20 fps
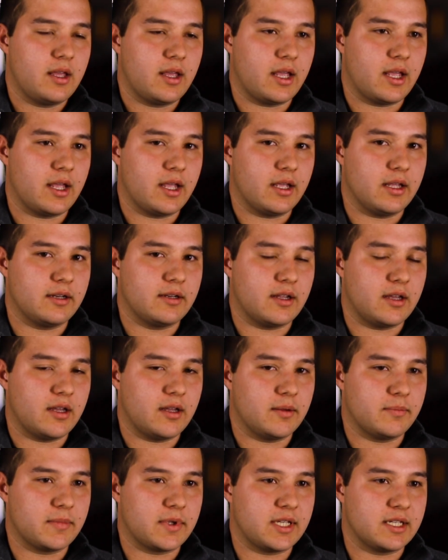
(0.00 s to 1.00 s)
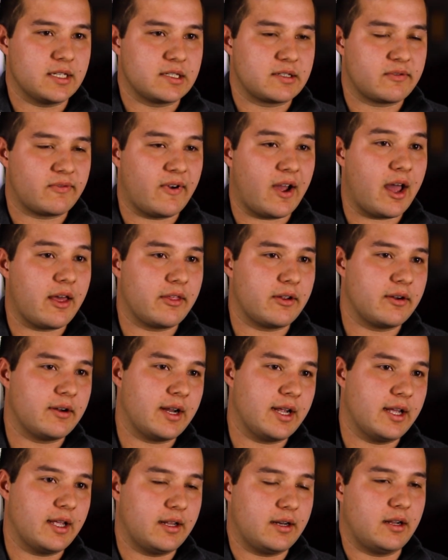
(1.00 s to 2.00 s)
and his father
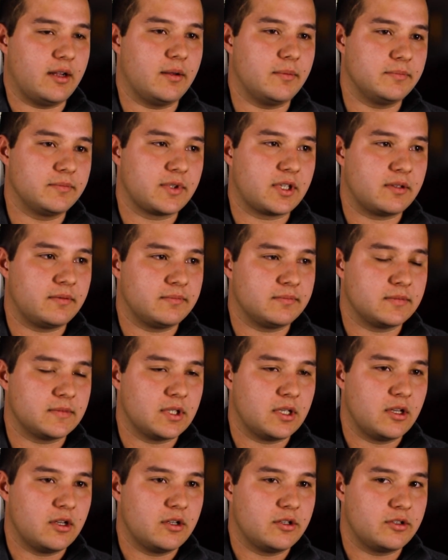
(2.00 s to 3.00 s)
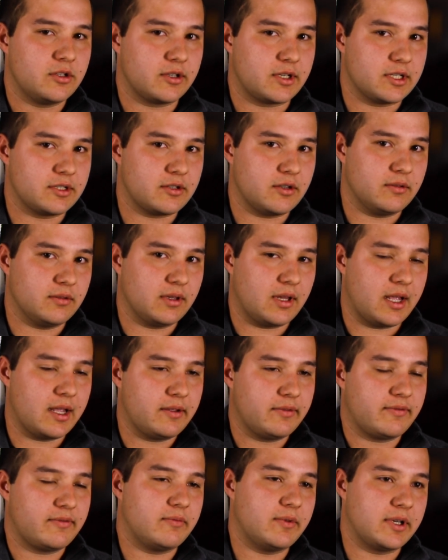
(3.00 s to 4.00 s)
had took his own
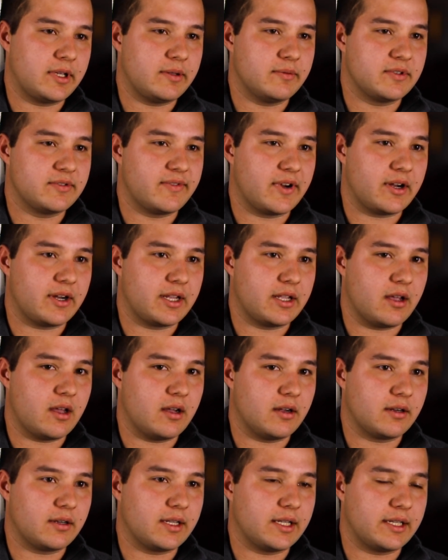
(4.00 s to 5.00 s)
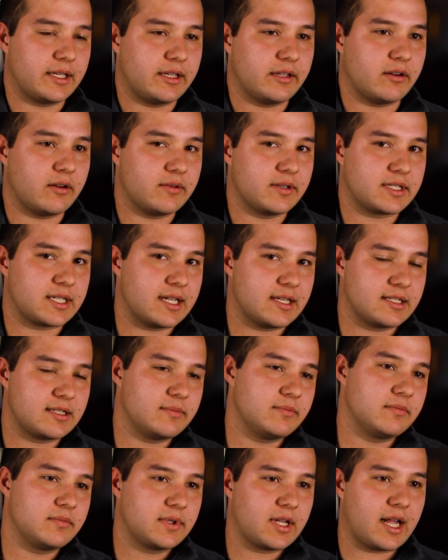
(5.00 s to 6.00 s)
life when he was very young, and he'd always had
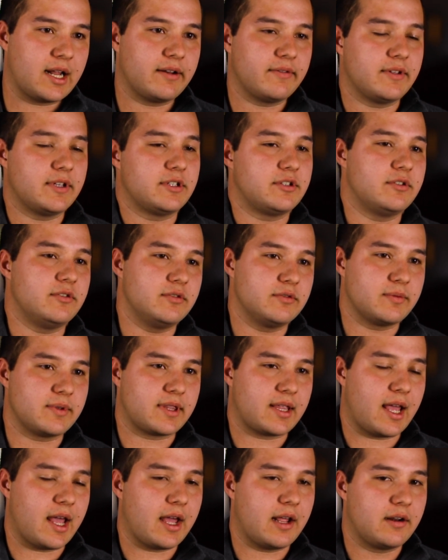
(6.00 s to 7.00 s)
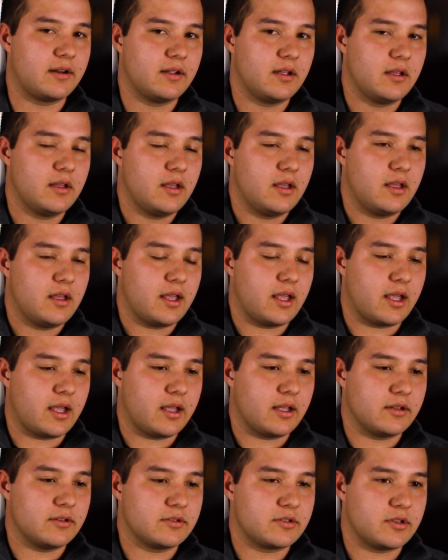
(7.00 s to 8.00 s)
some kind of issues with that.
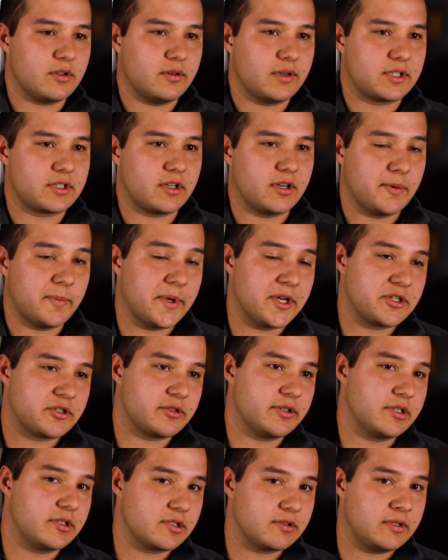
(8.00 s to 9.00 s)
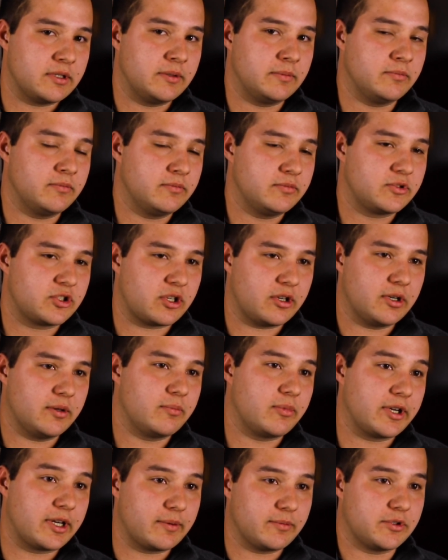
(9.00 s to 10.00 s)
And so I started ministering to him,
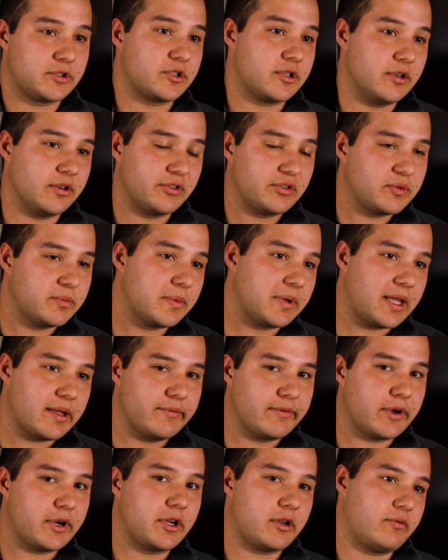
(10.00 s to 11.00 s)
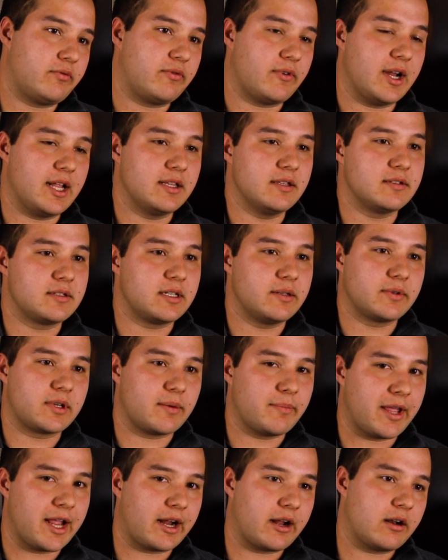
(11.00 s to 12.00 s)
started bringing him to church, and we became very good friends. He would
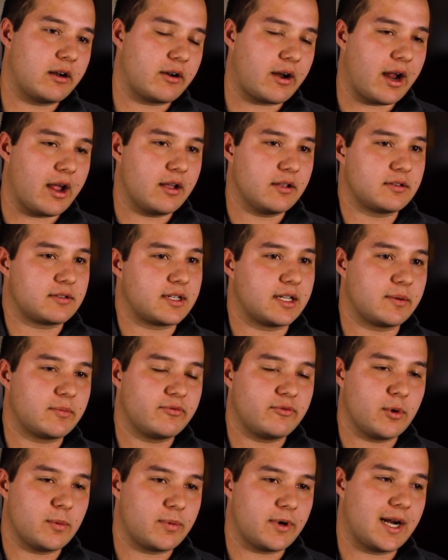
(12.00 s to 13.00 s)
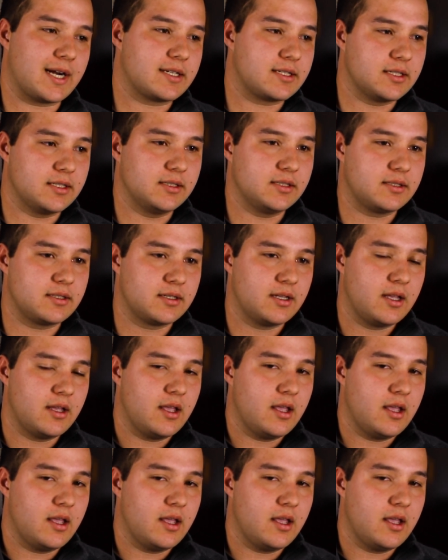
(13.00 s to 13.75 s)
come hang out at our house like before practices